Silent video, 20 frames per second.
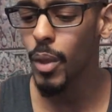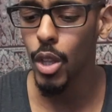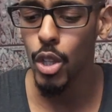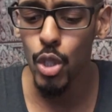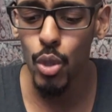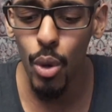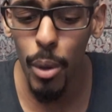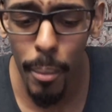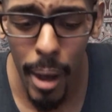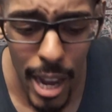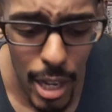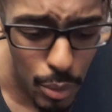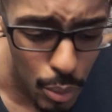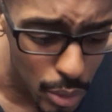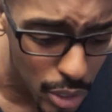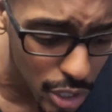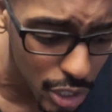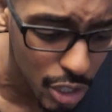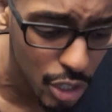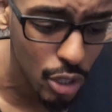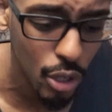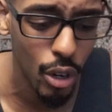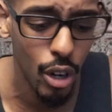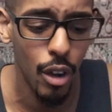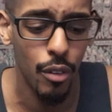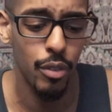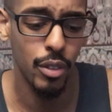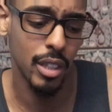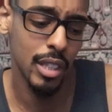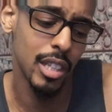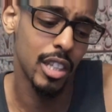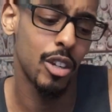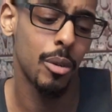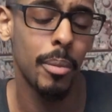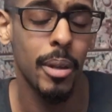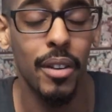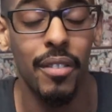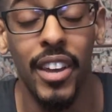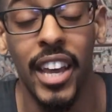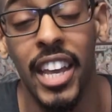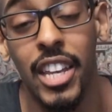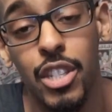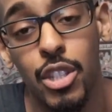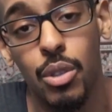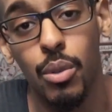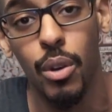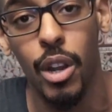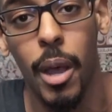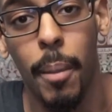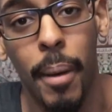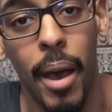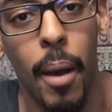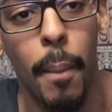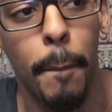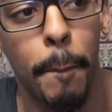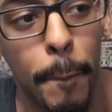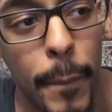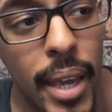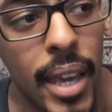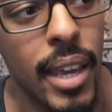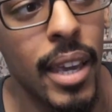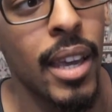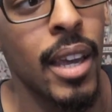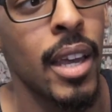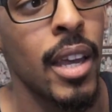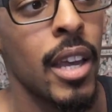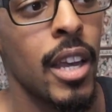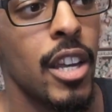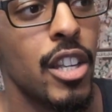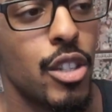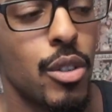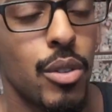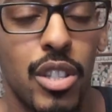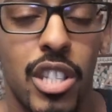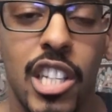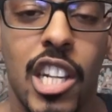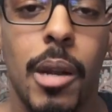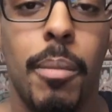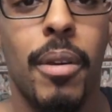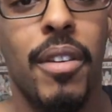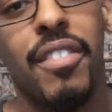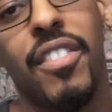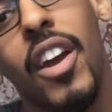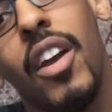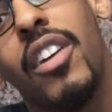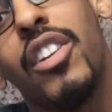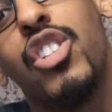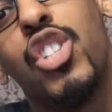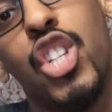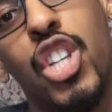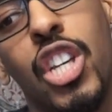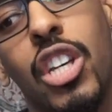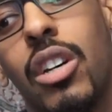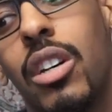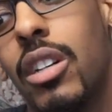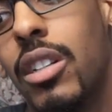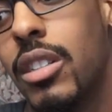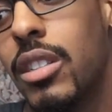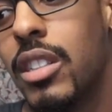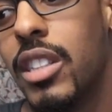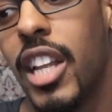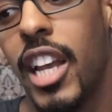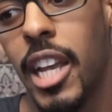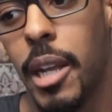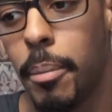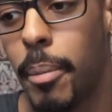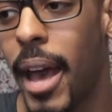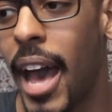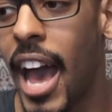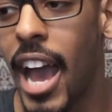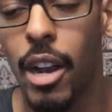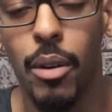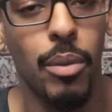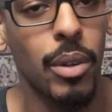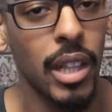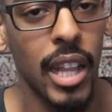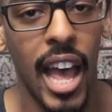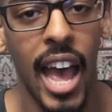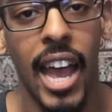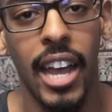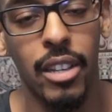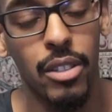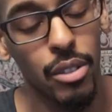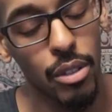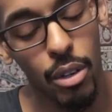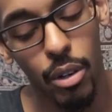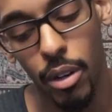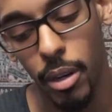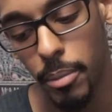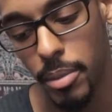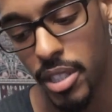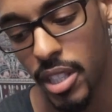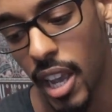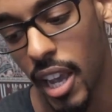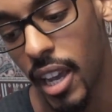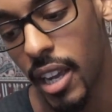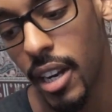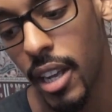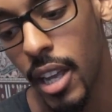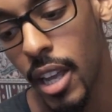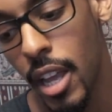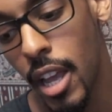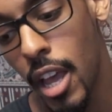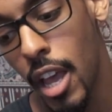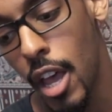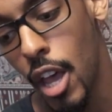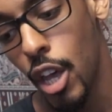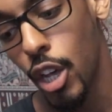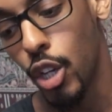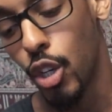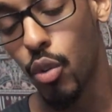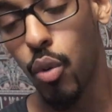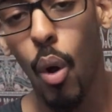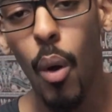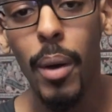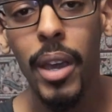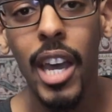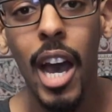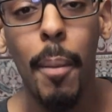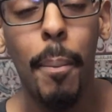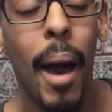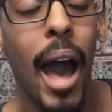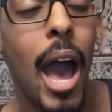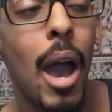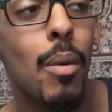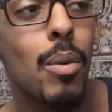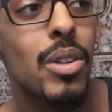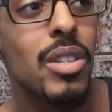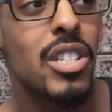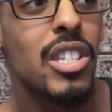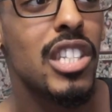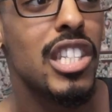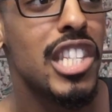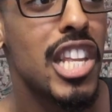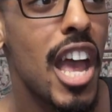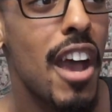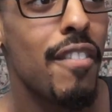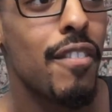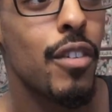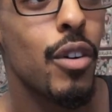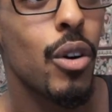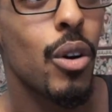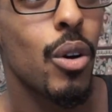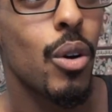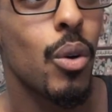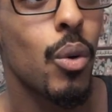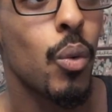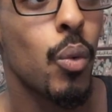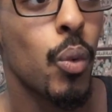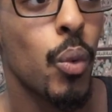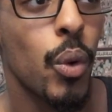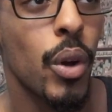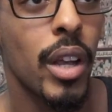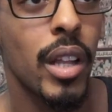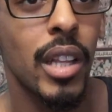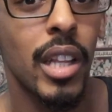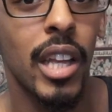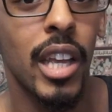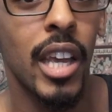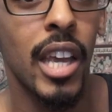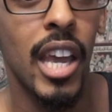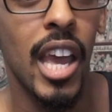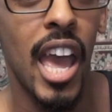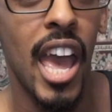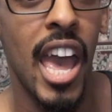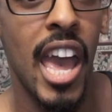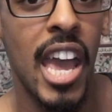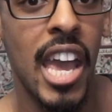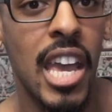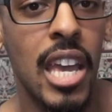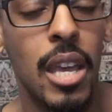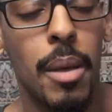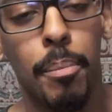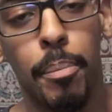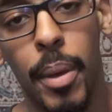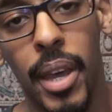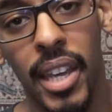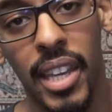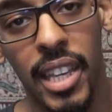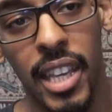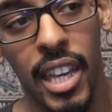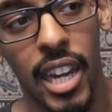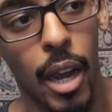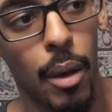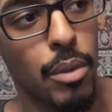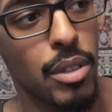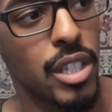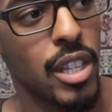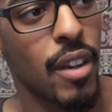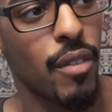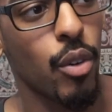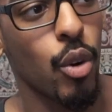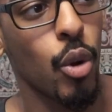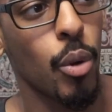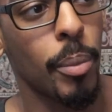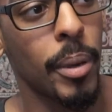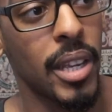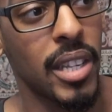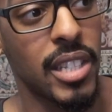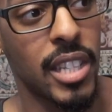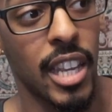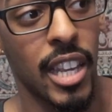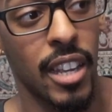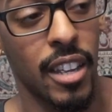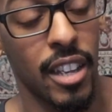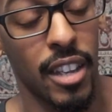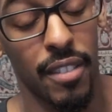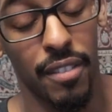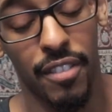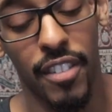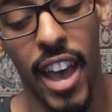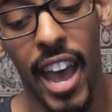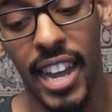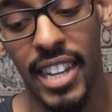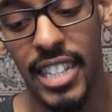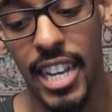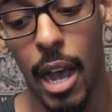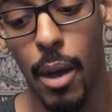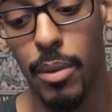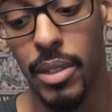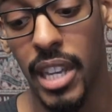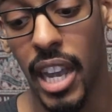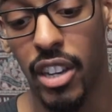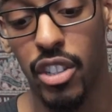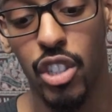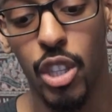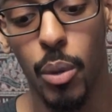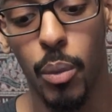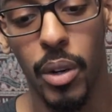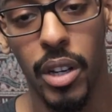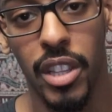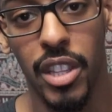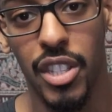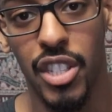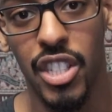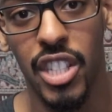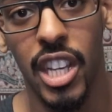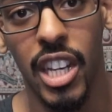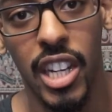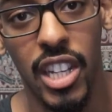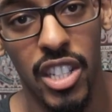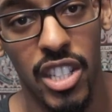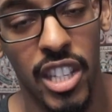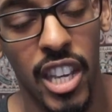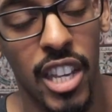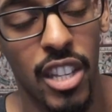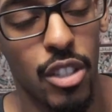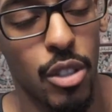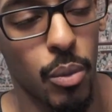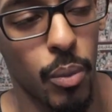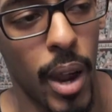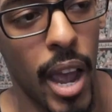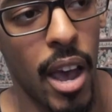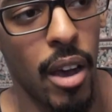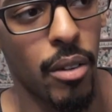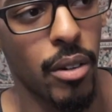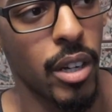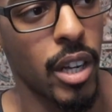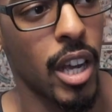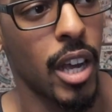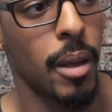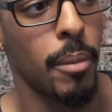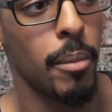So we might as well just start off with a little bit of a history about me. So this is going to be very chill, laid back, relaxed, you know what I'm saying? Growing up, I was never really a big kid. I was never obese. In fact, I was actually one of the skinniest kids around.